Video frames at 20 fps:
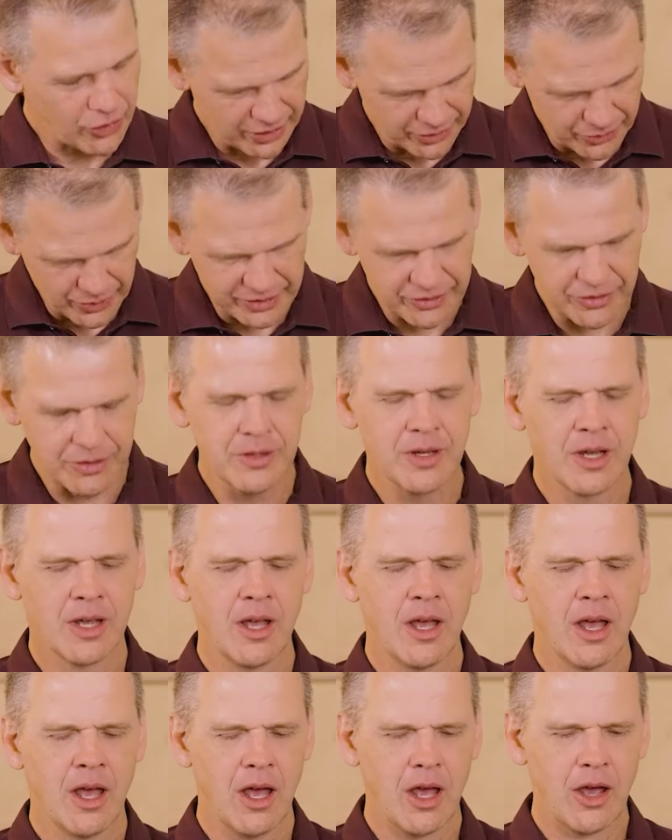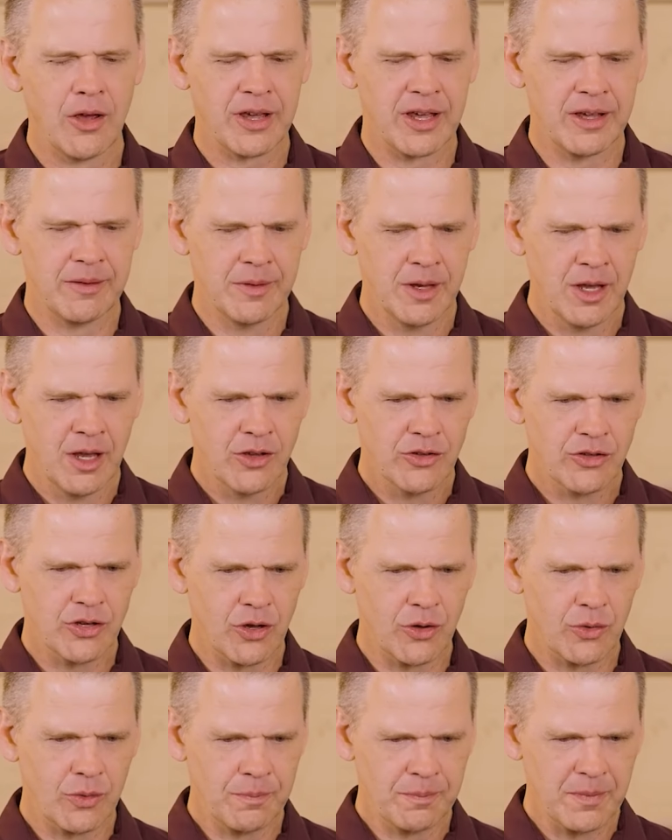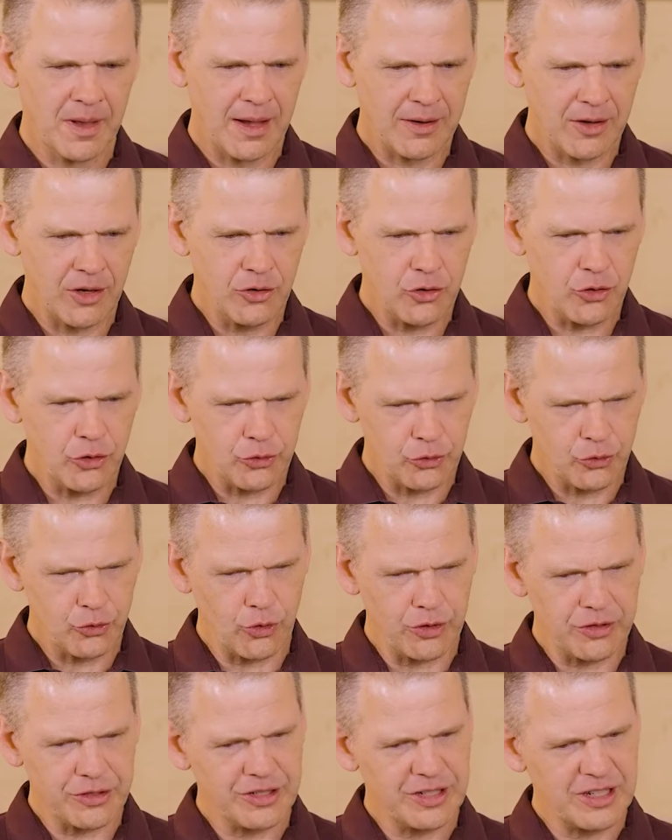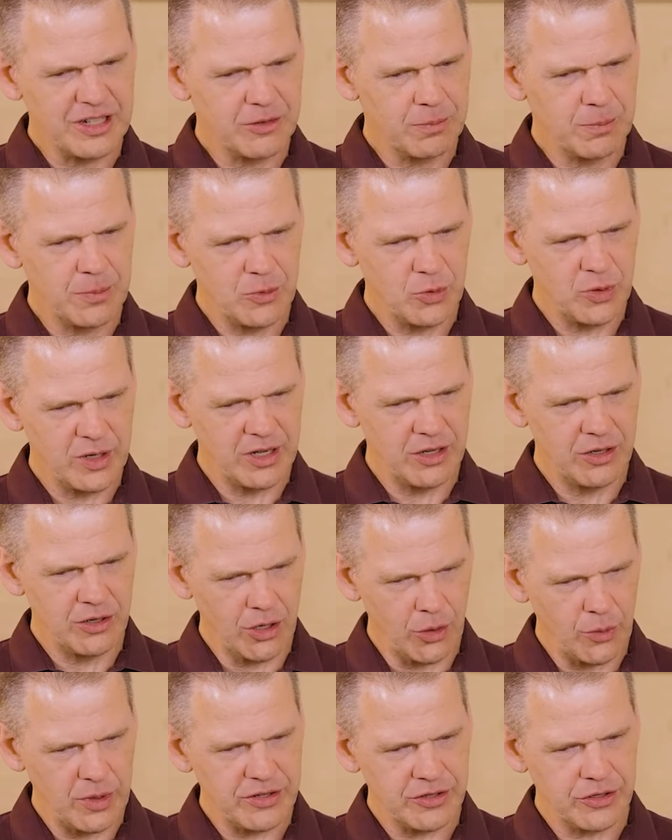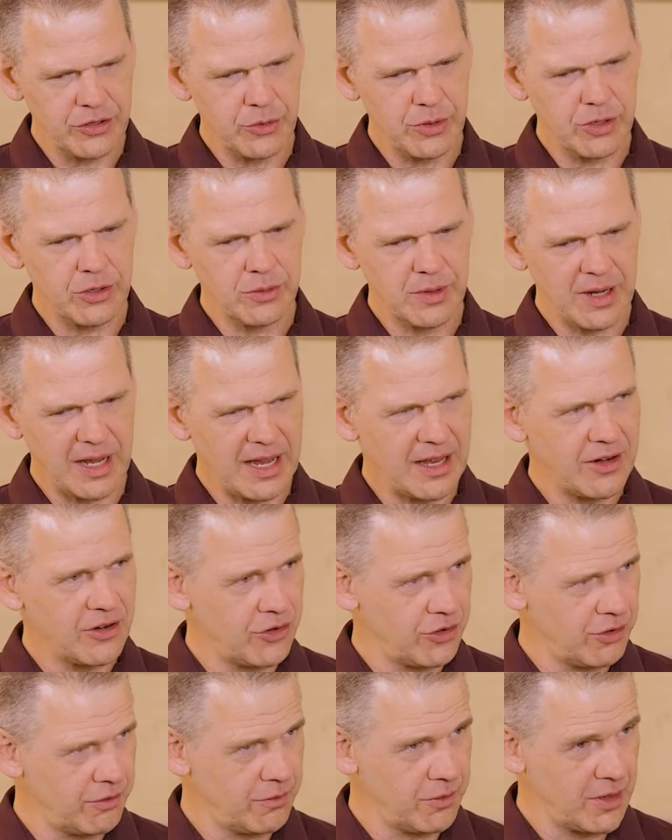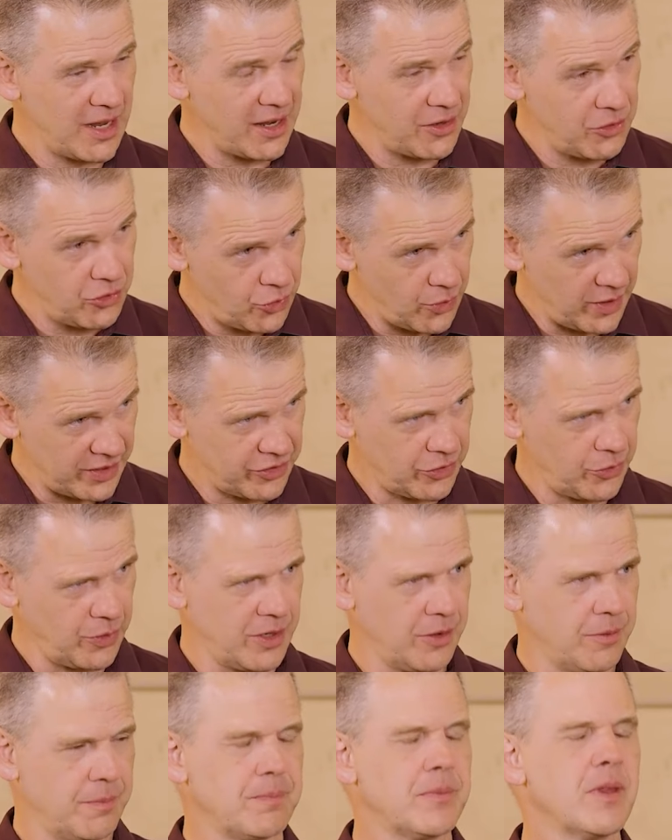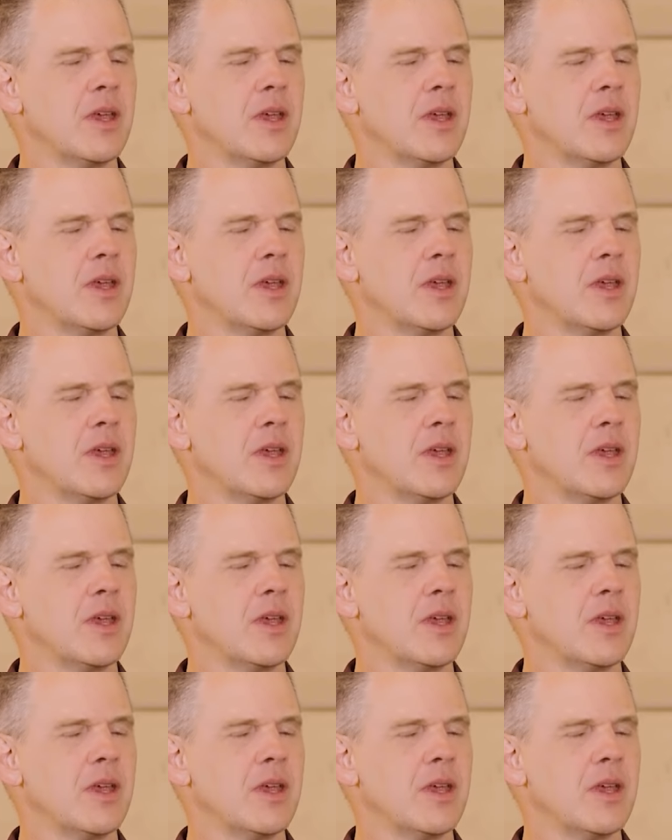Great question. Okay, so I'm going to draw the distinction between NoSQL and NewSQL.